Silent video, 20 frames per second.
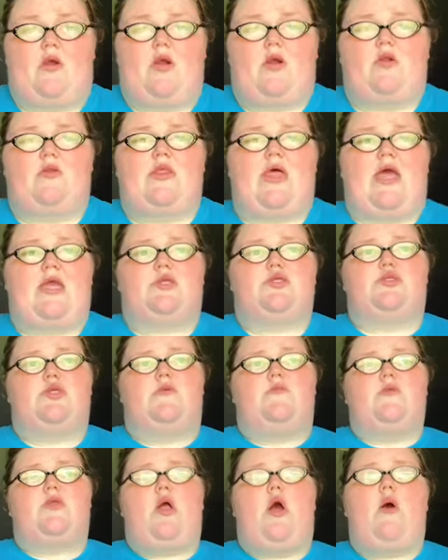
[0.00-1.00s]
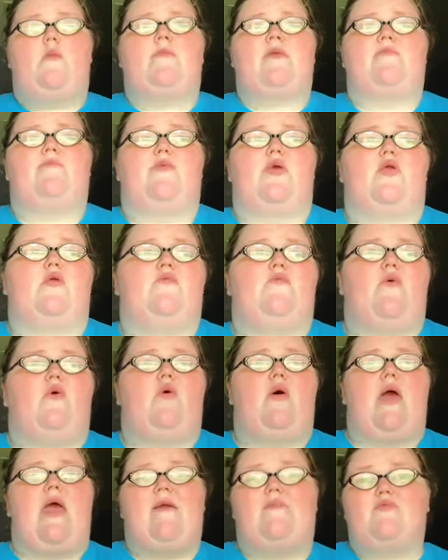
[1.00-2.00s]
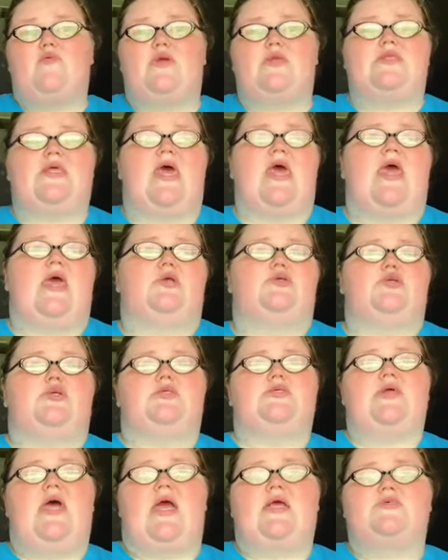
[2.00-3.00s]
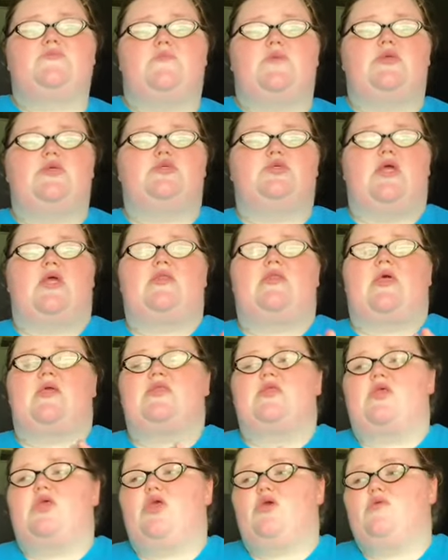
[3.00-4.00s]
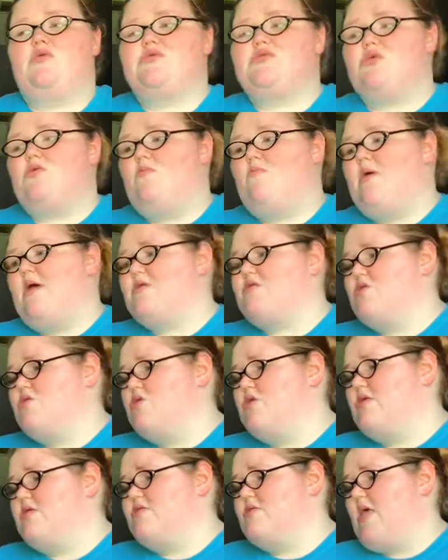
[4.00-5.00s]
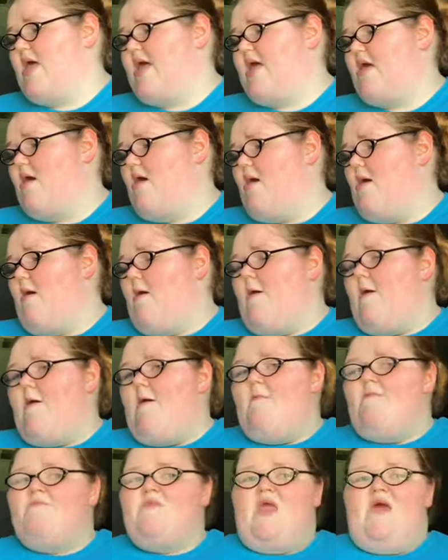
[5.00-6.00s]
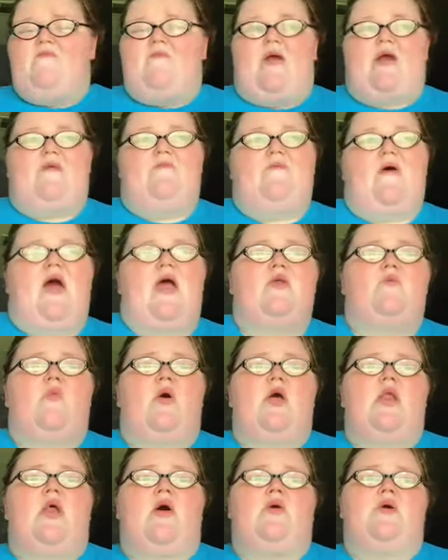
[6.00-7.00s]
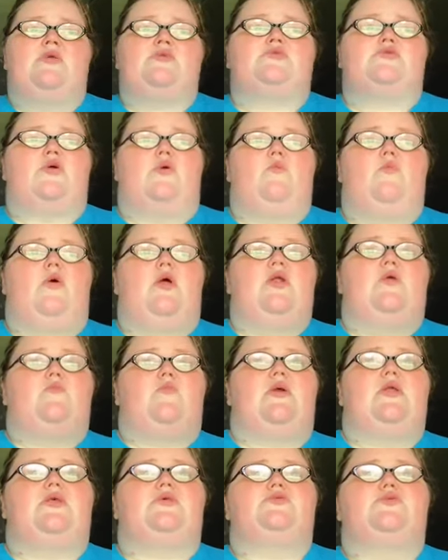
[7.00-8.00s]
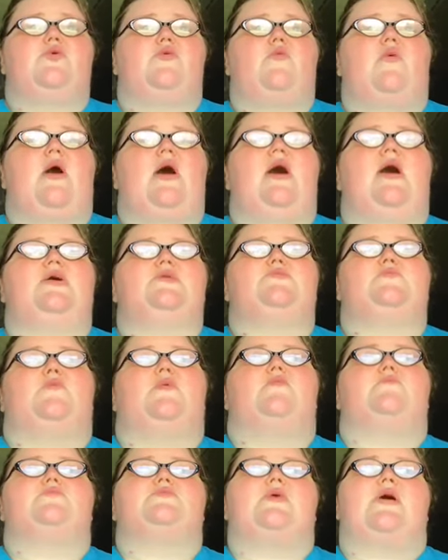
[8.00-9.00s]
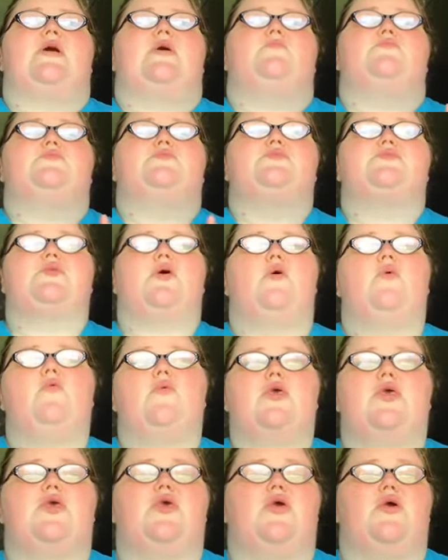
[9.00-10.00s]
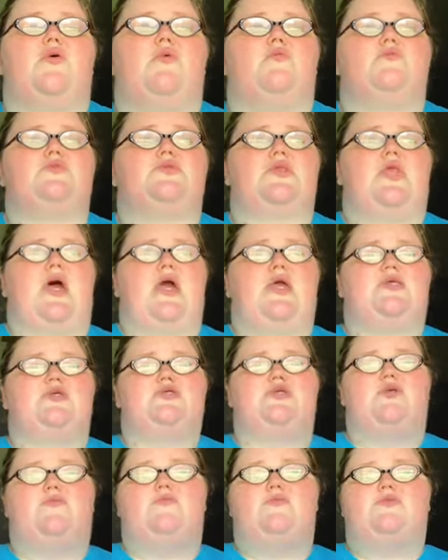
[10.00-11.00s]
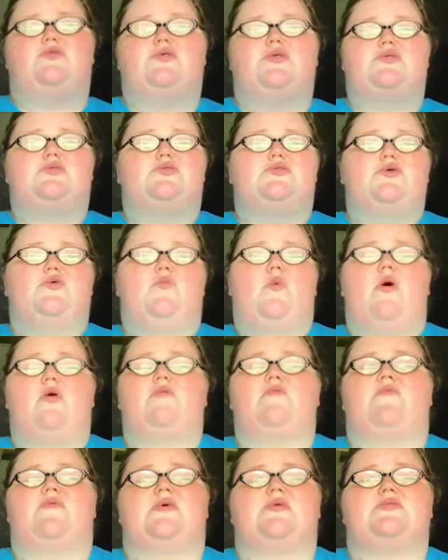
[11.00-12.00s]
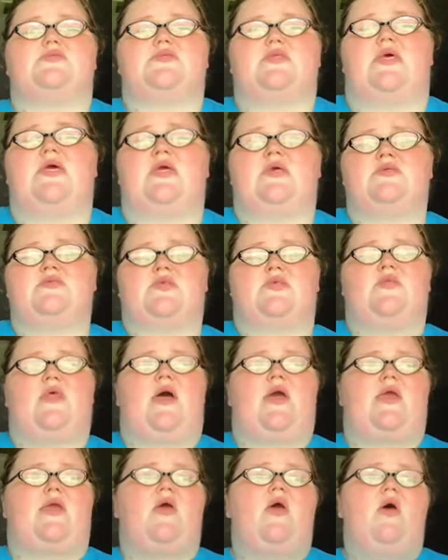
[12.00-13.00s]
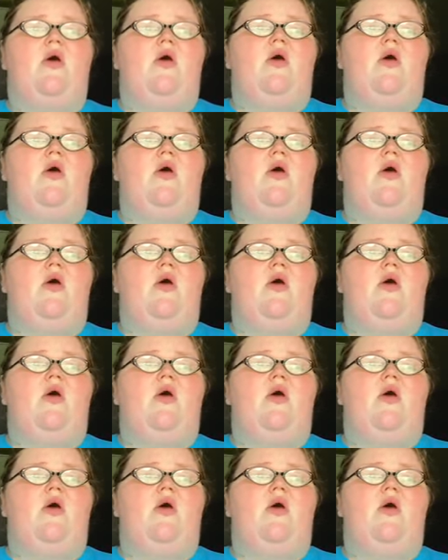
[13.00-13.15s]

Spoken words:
her. Like, she would call me beautiful every day. She'd text me. She had, like, the cutest little messages. Like, if I could find one, I'll insert one and read it to you guys. But it was, like, it was so cute. Like, she would just do all of these things. And, like,